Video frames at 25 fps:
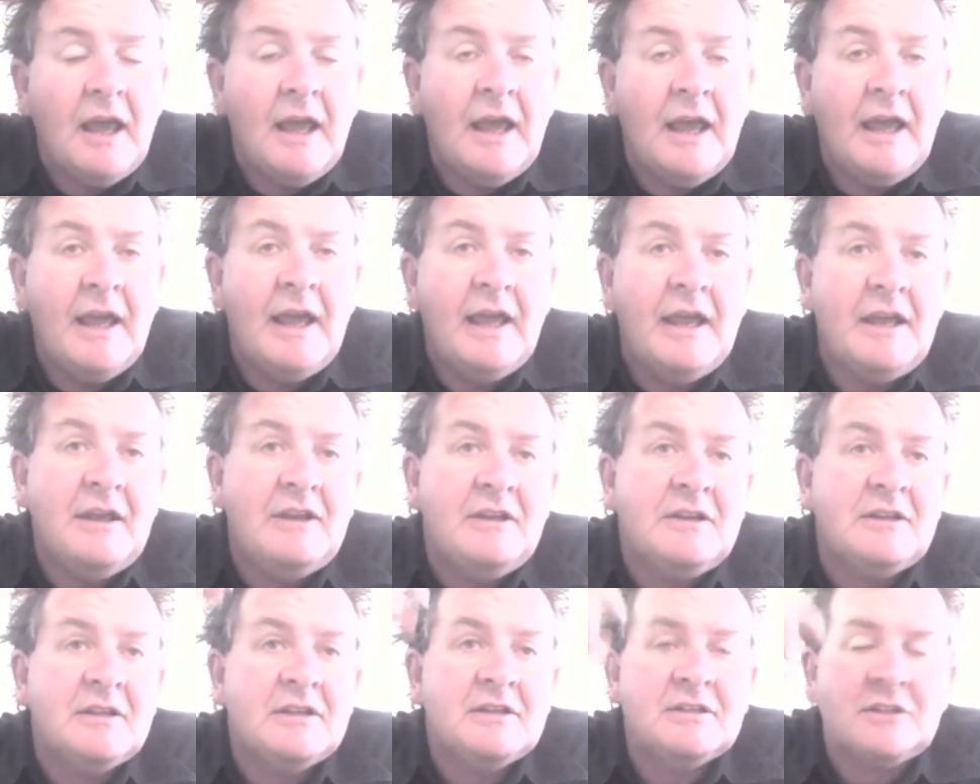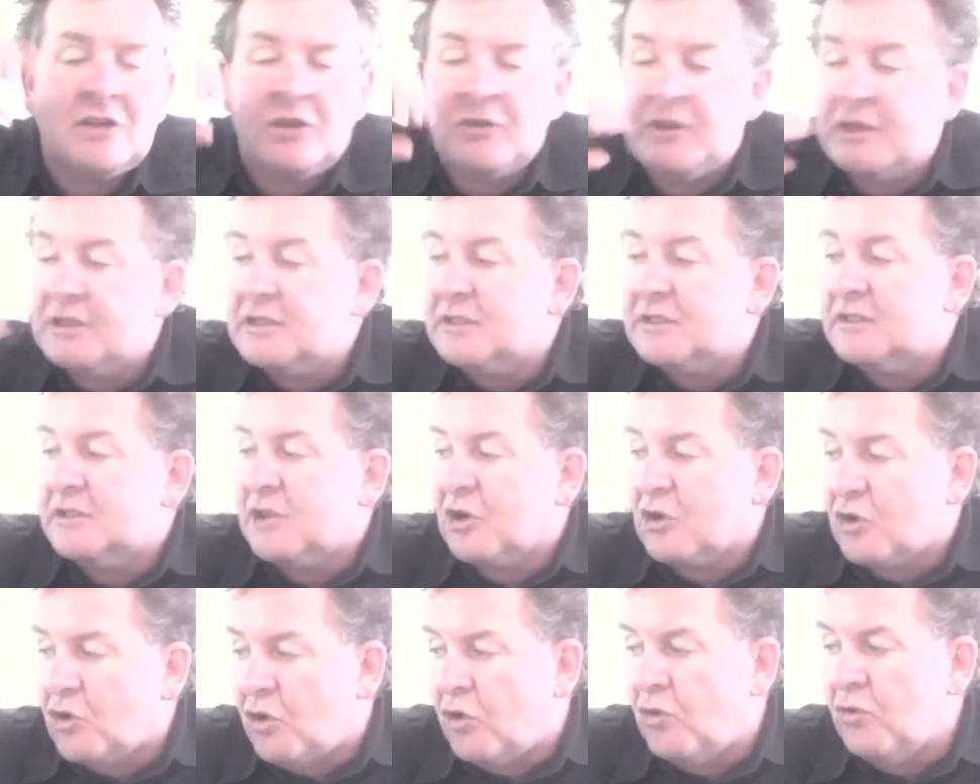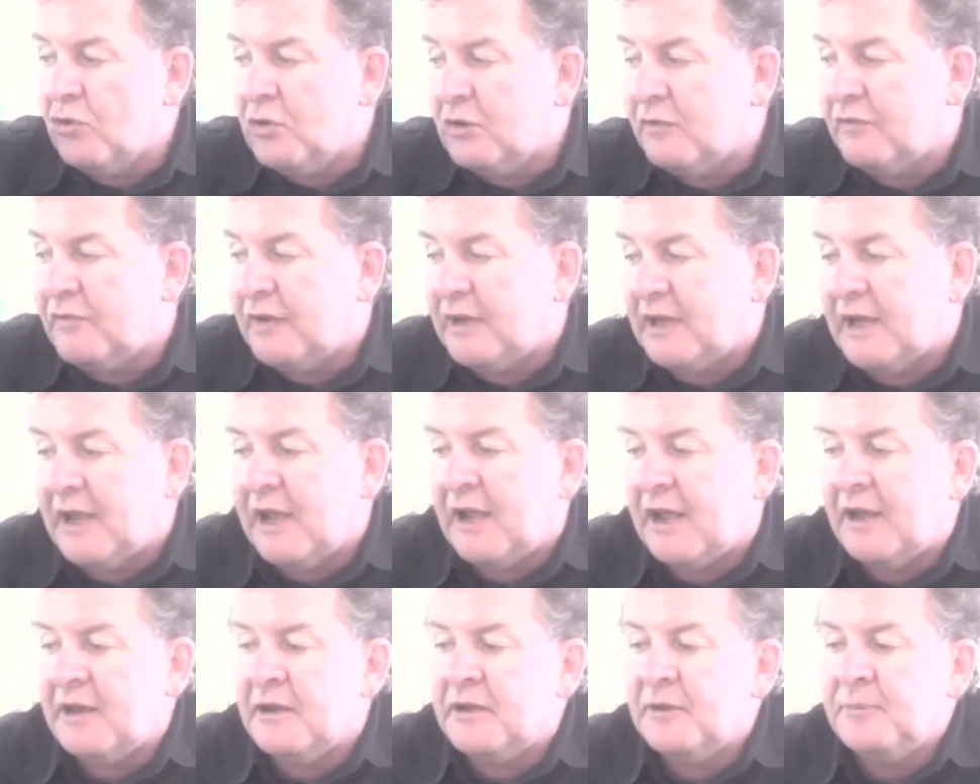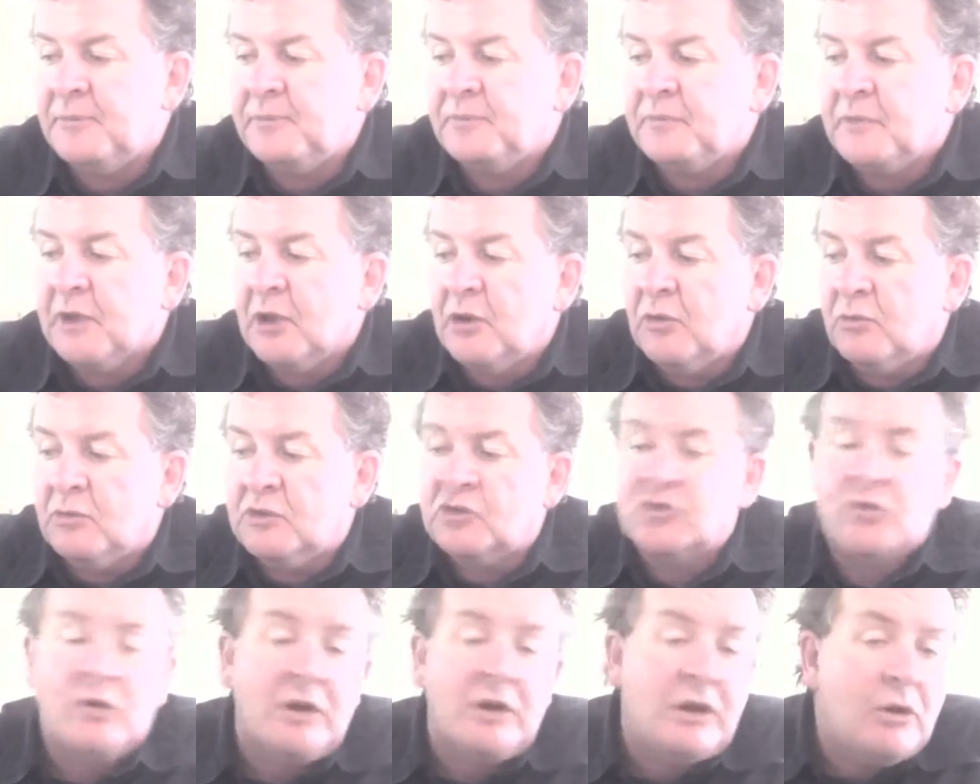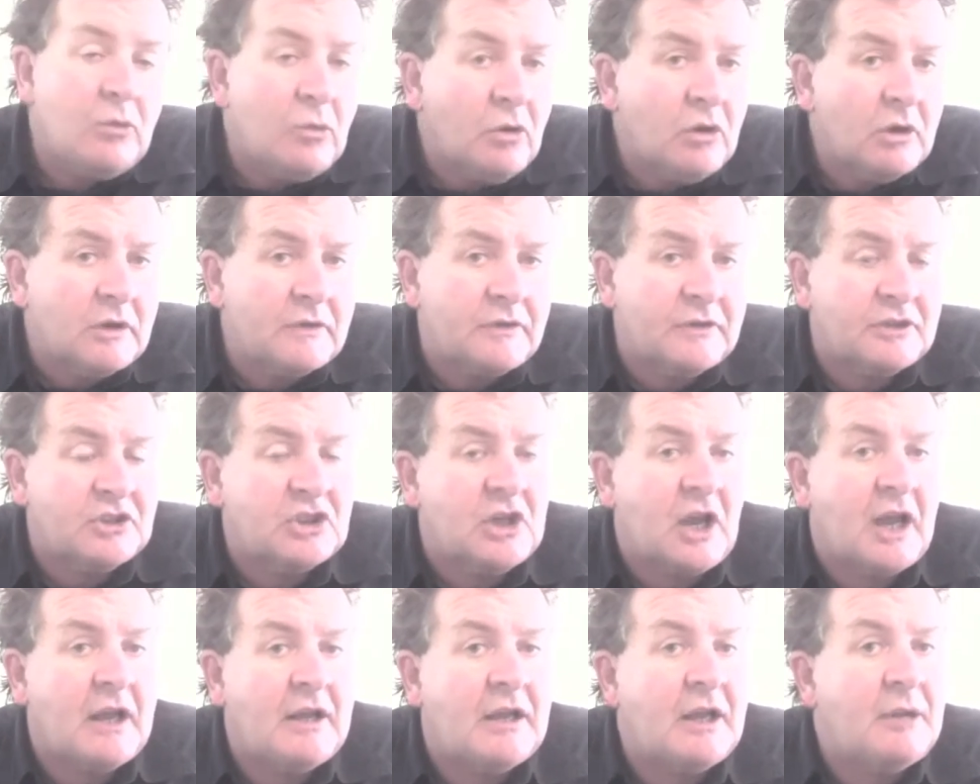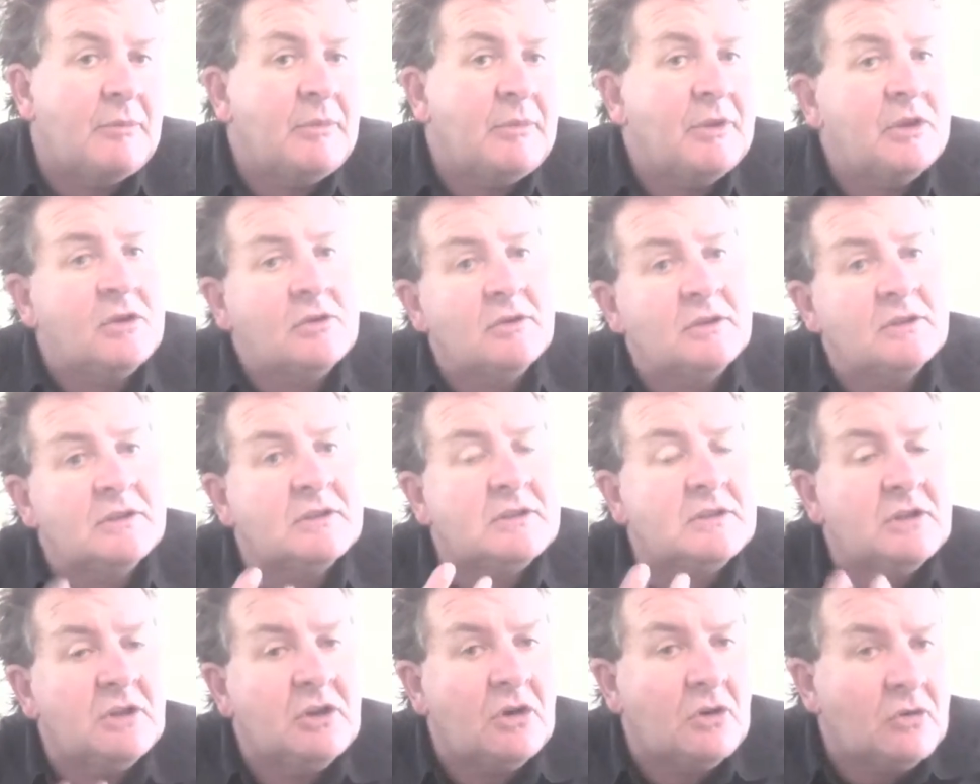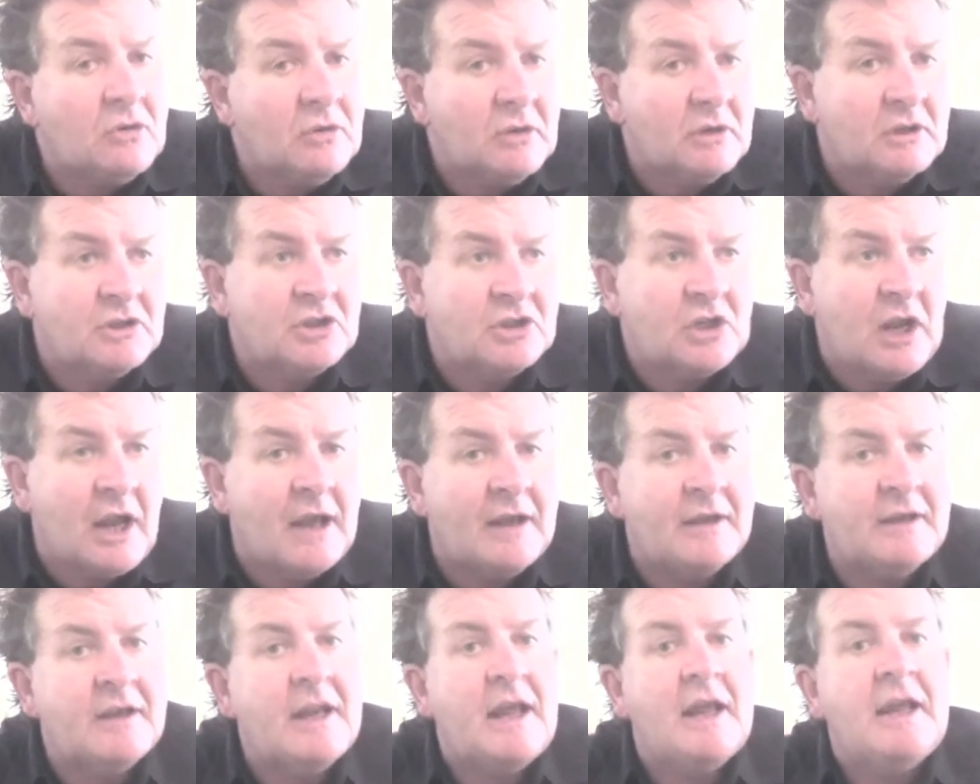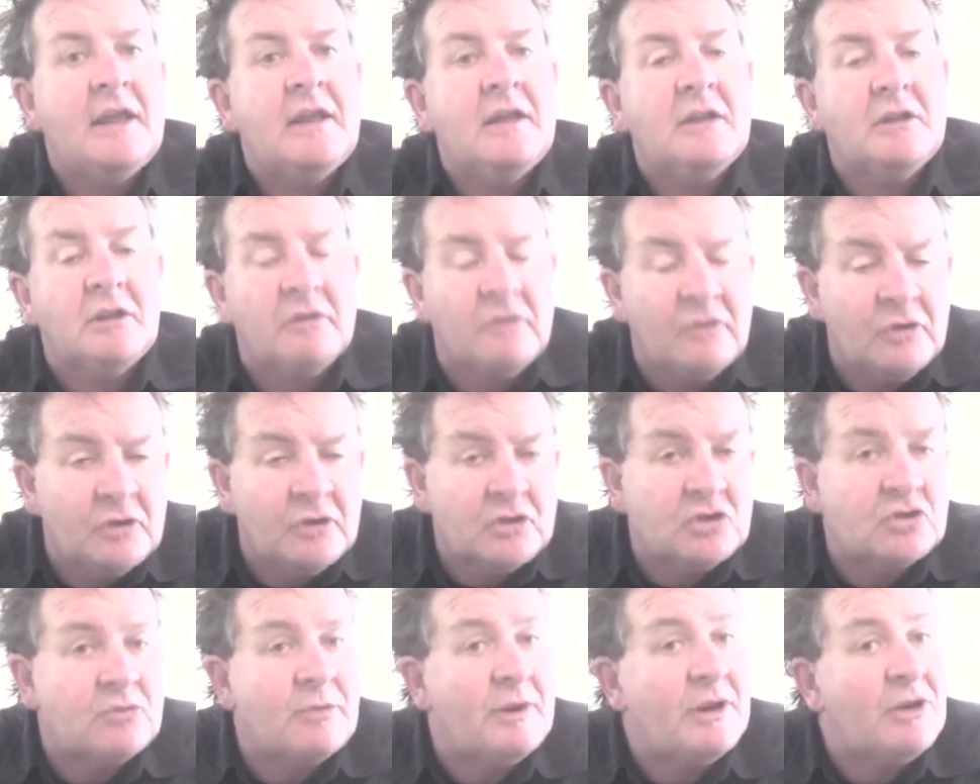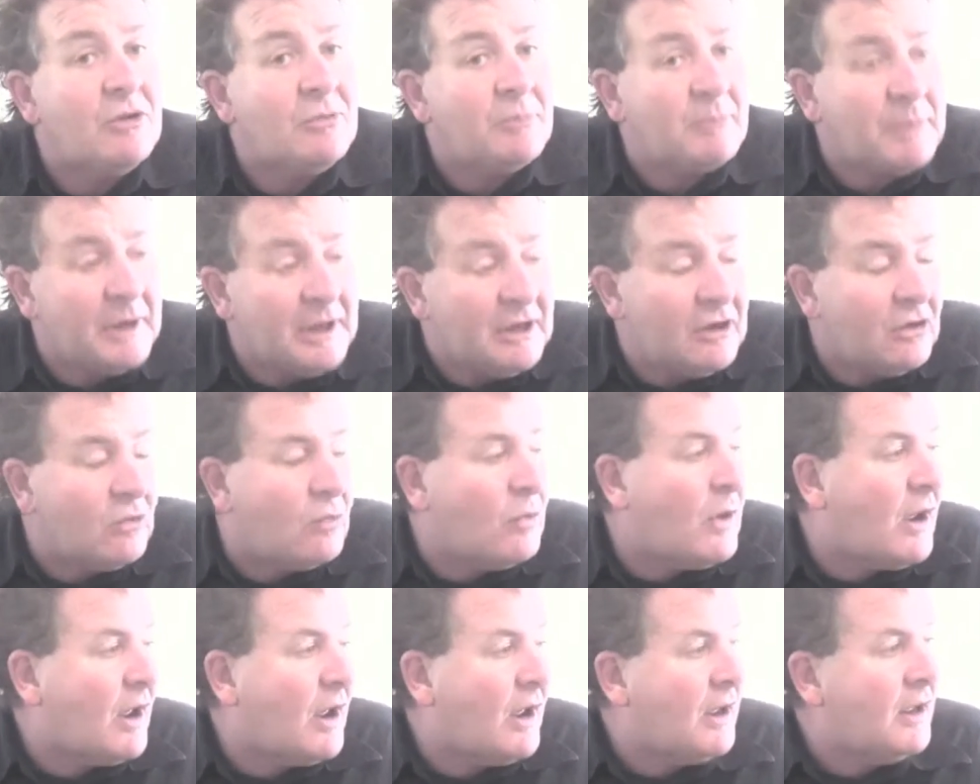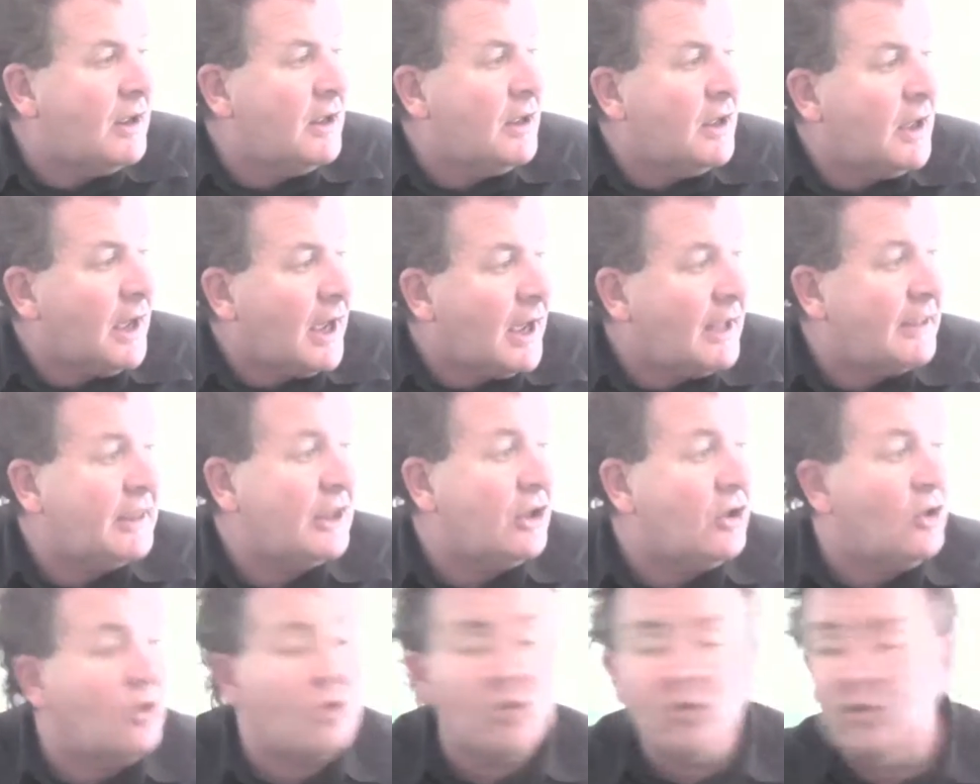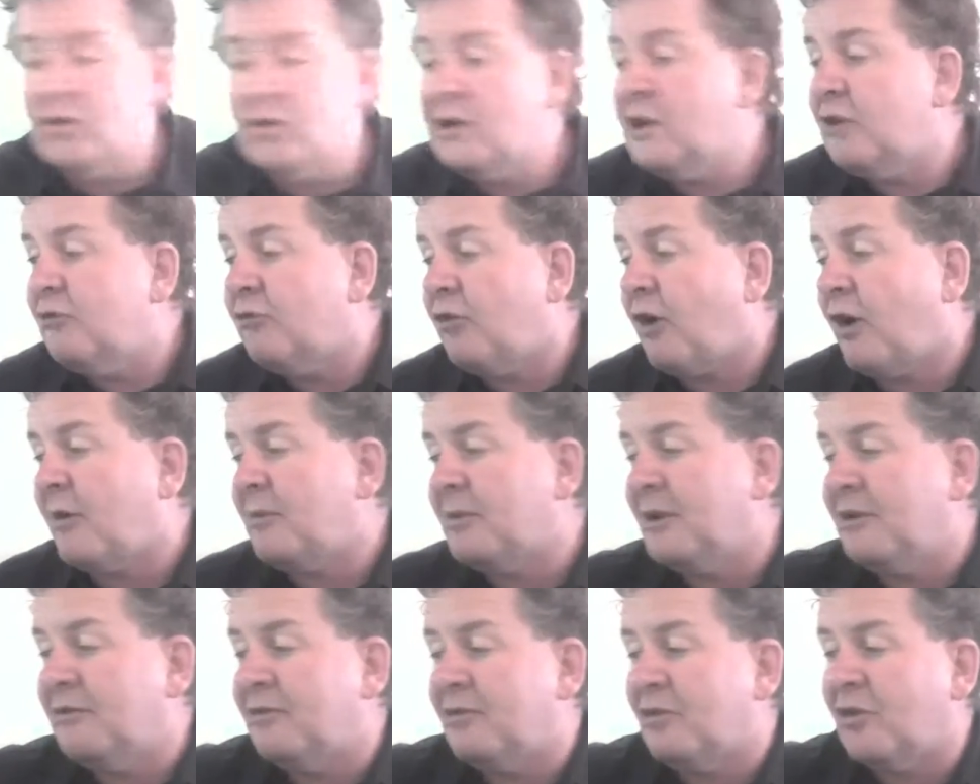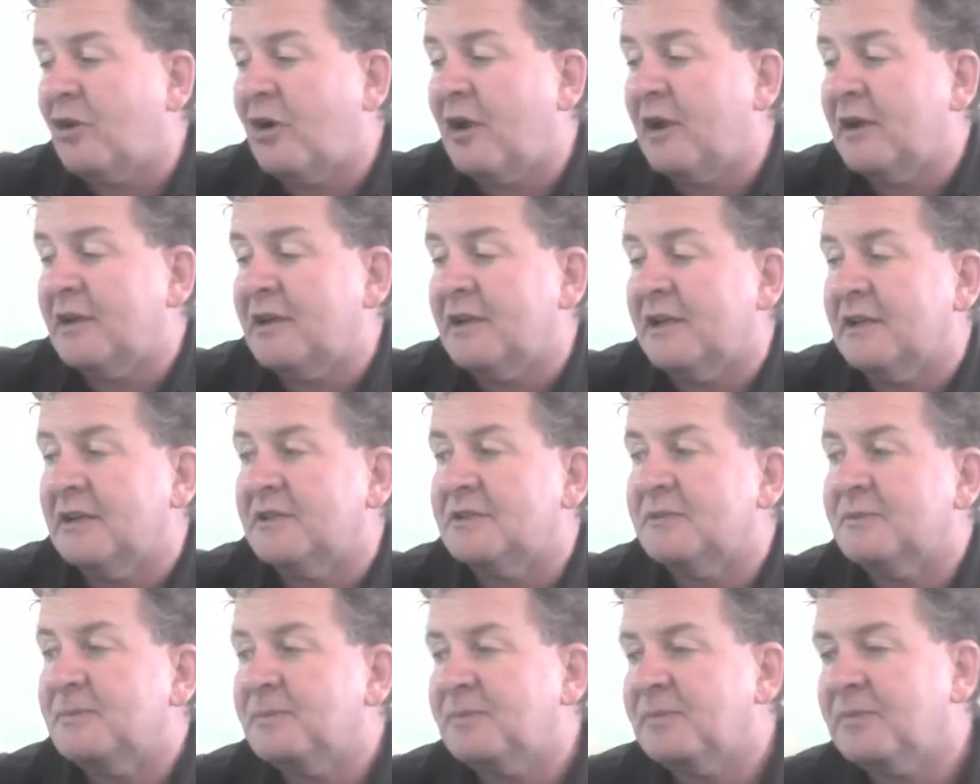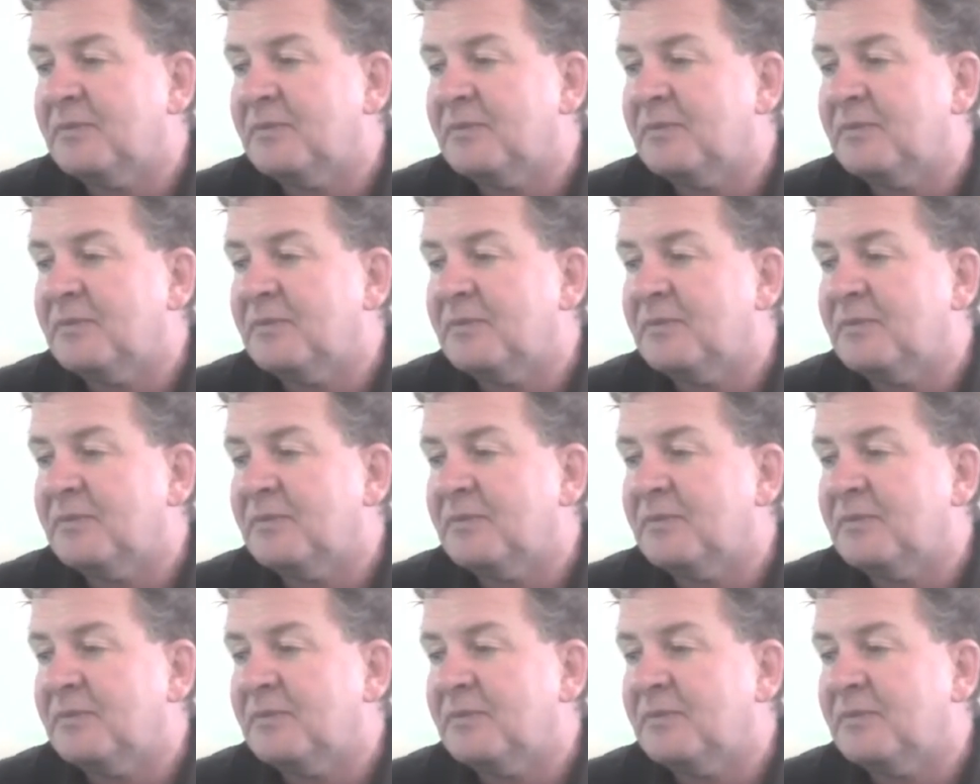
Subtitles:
and so this is a cooler vineyard, which really works for Chardonnay because, you know, Chardonnay, Gewürztraminer and Pinot Noir are the early ripening varieties.